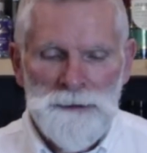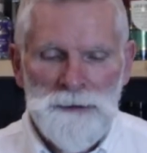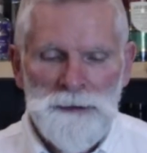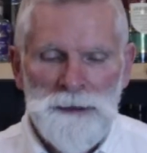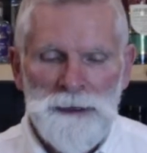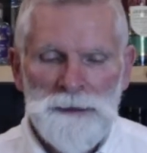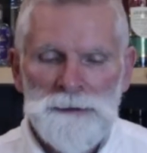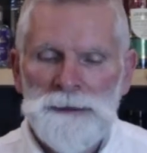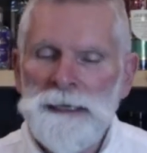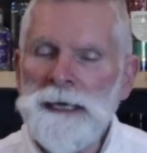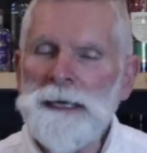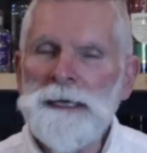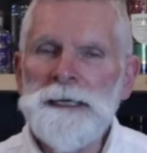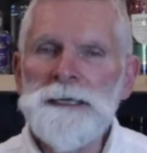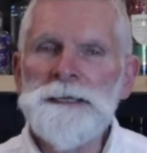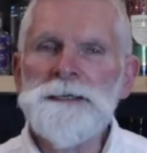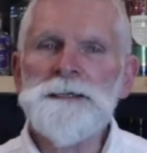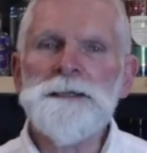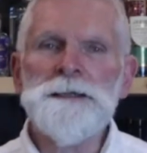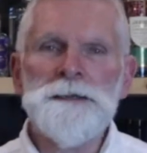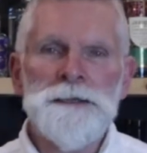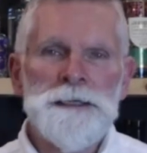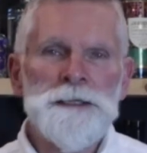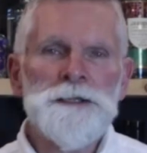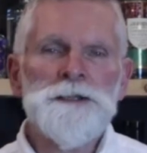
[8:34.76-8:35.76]
And that is
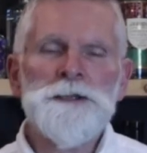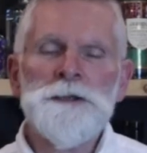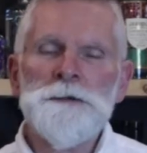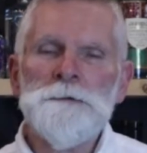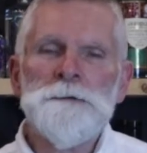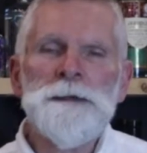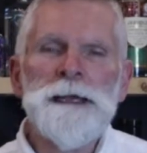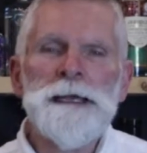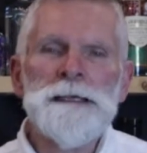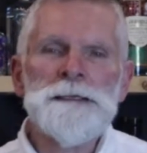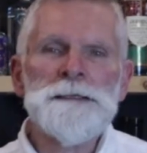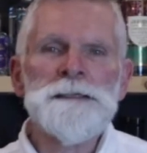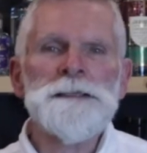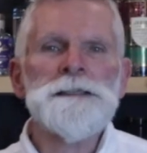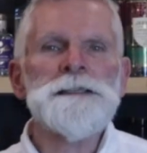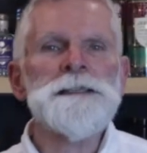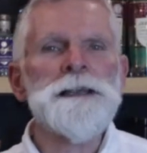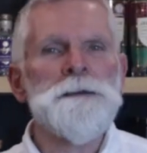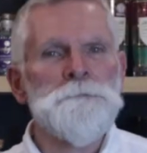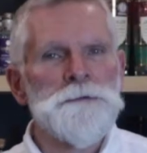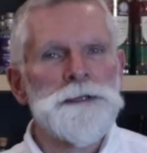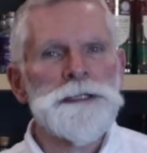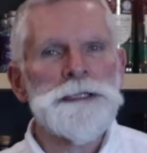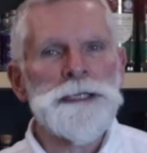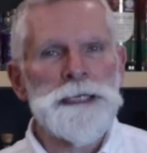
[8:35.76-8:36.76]
that in
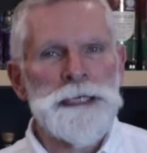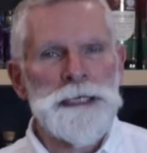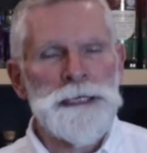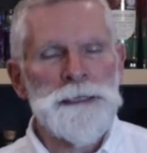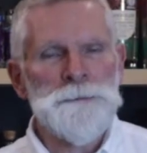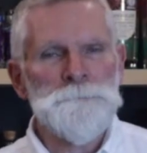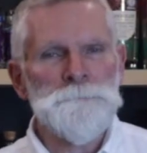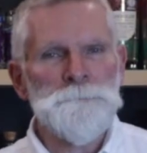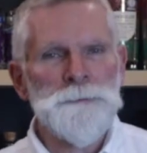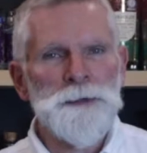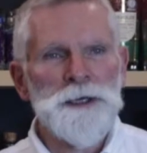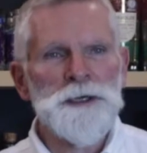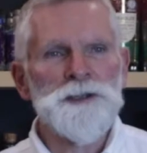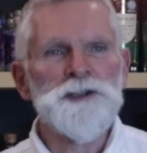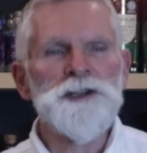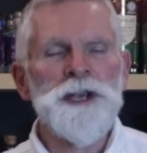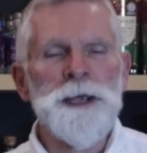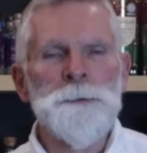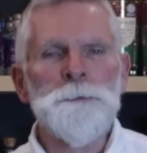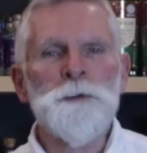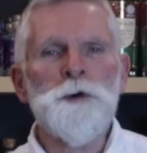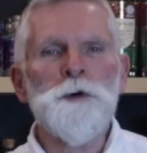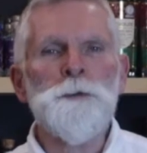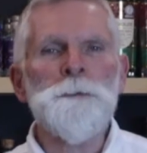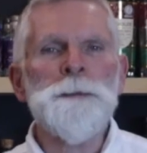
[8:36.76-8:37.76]
2017, a
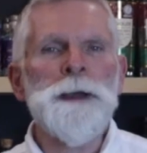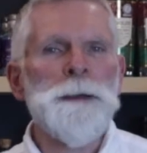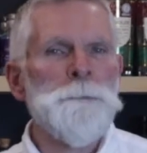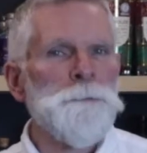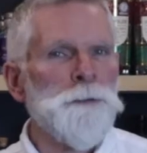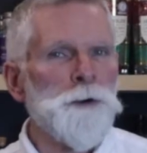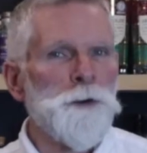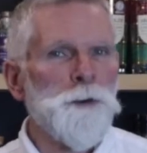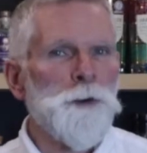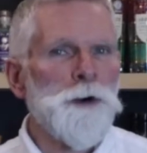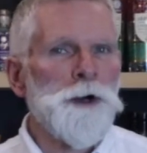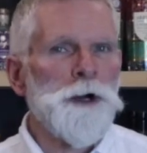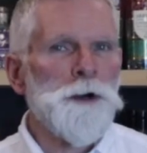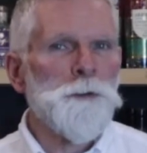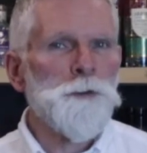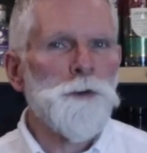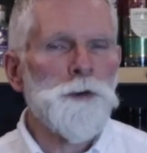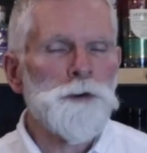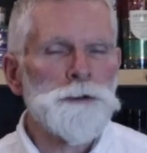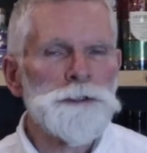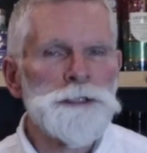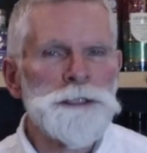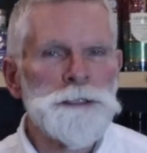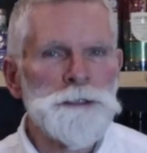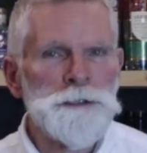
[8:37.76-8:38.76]
chap called Ben Maguire
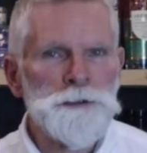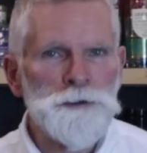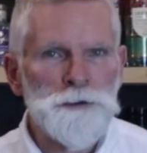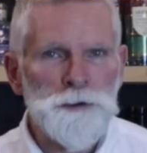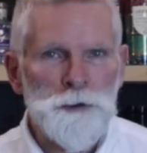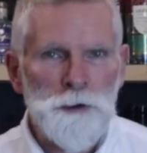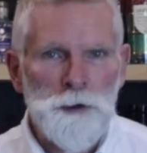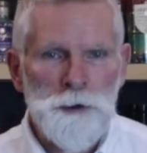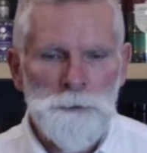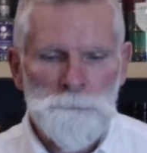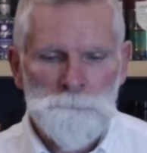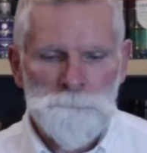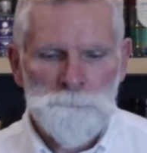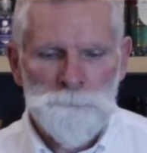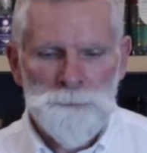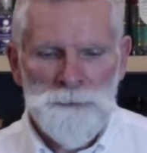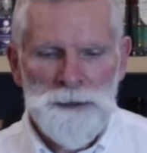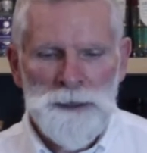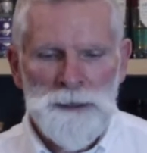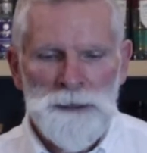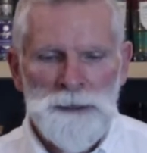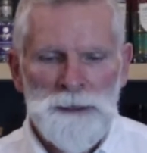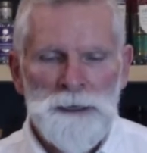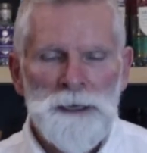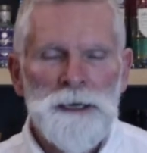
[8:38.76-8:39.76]
walked in the door
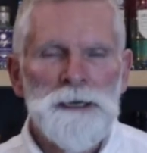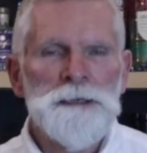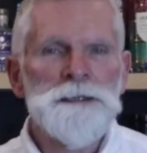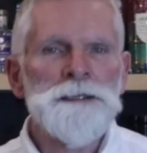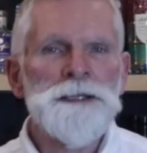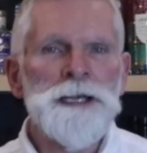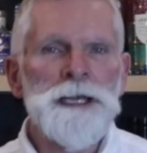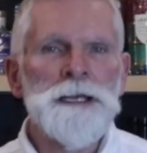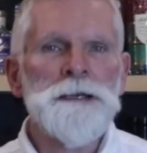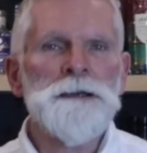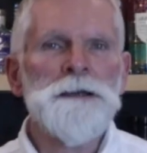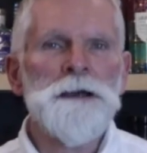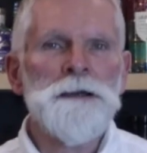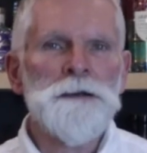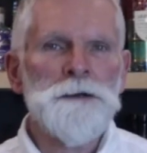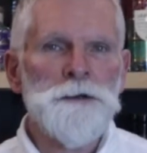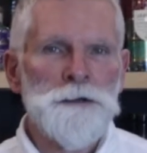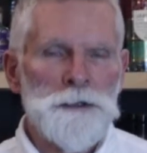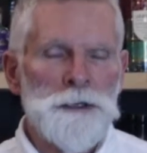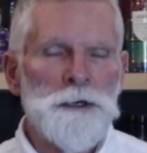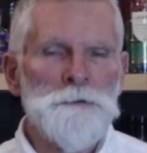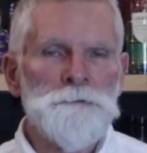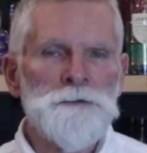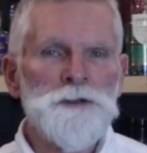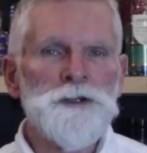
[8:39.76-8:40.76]
and said,
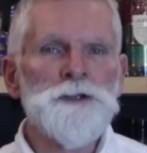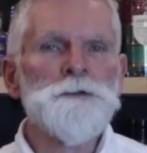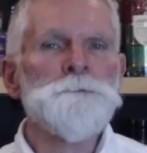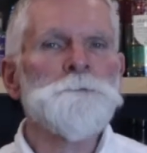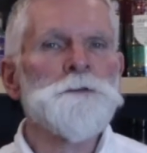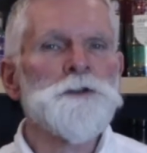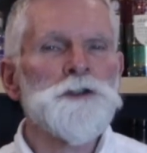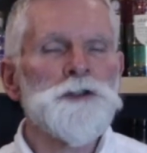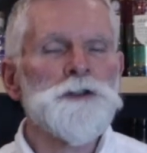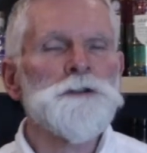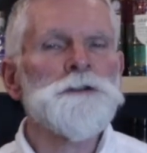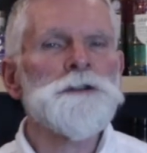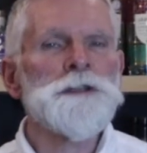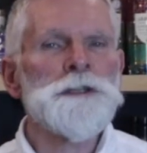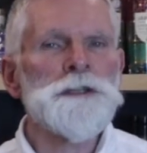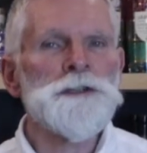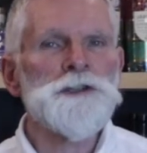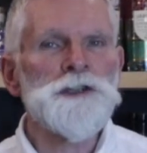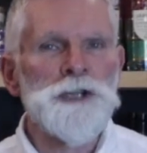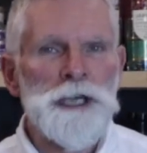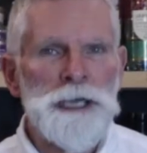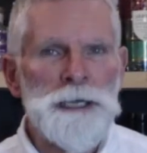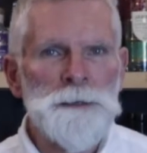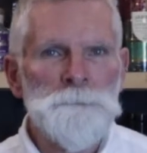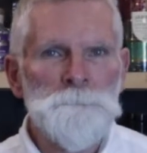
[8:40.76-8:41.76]
look, I've just produced a
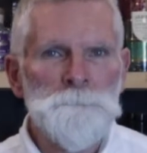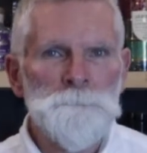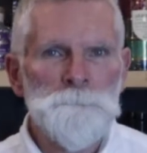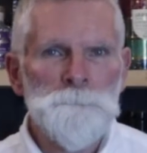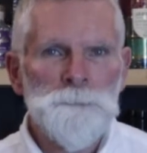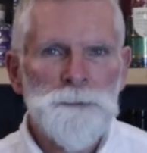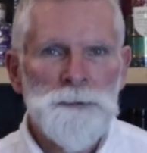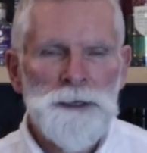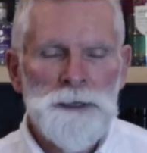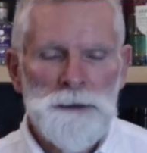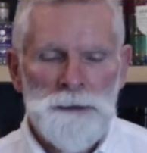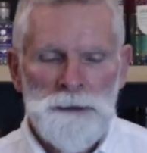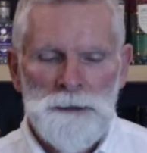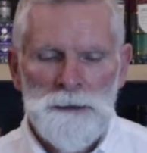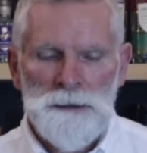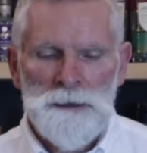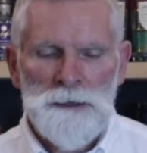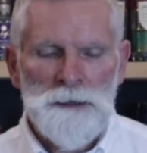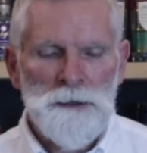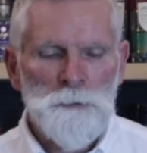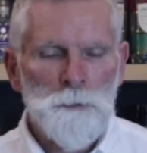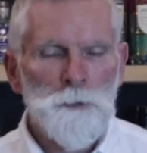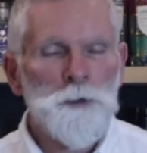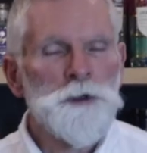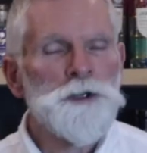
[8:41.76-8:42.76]
gin.
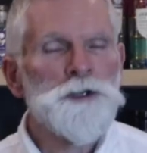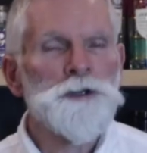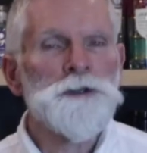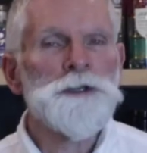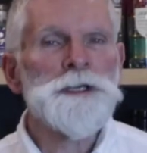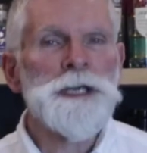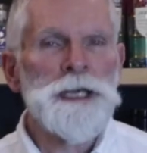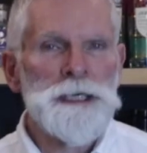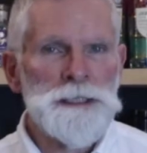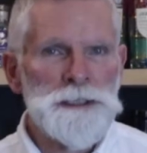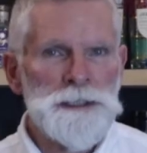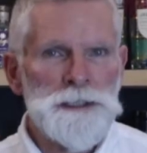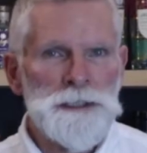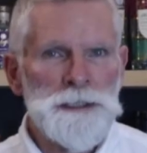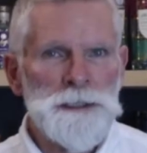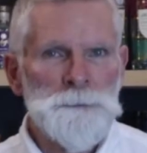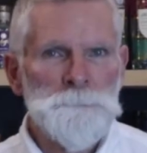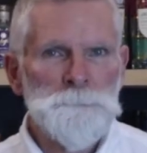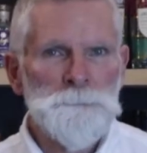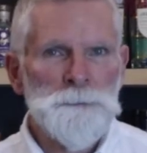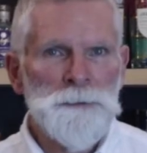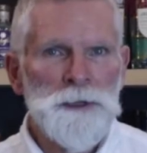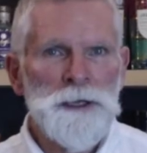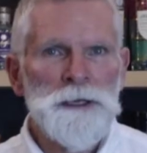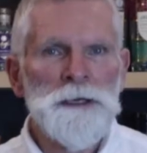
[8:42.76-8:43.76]
Would you taste
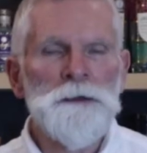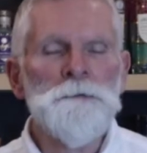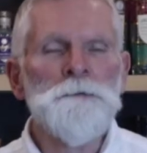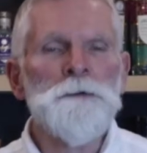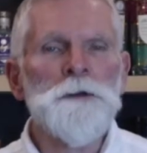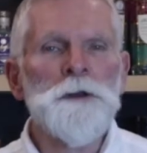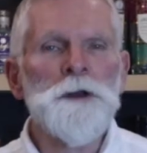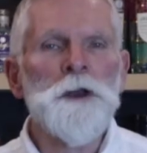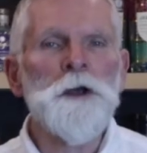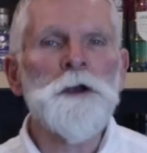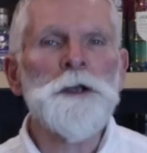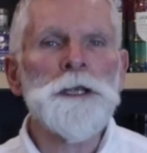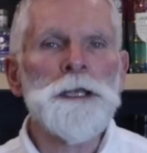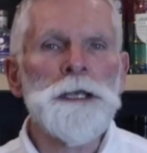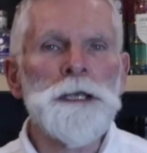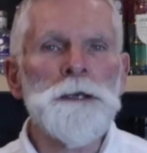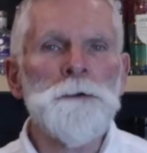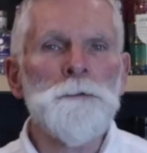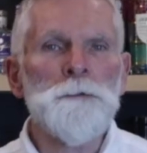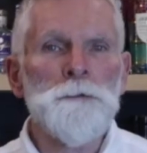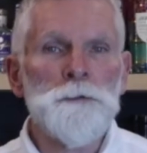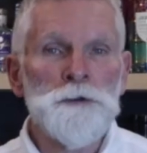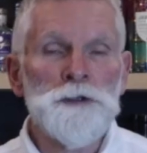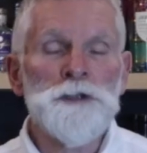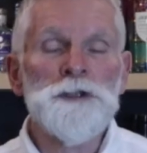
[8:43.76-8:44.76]
it? And if you like
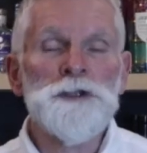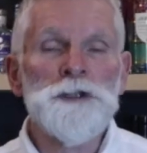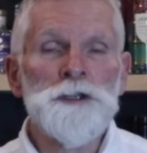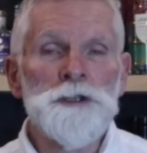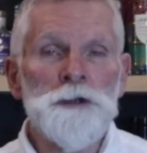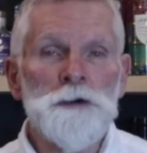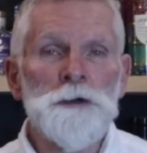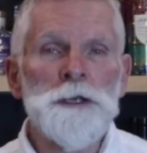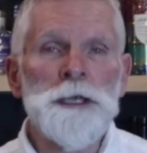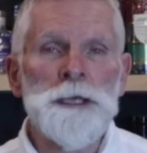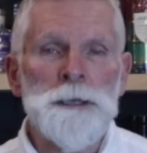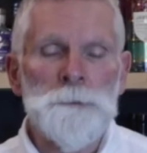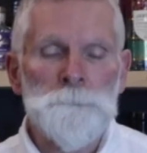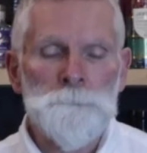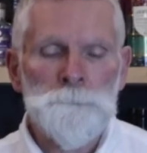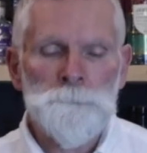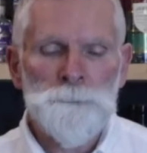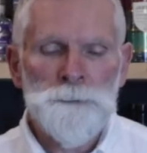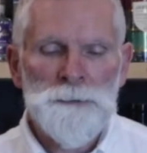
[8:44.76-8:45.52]
it, would you stock it?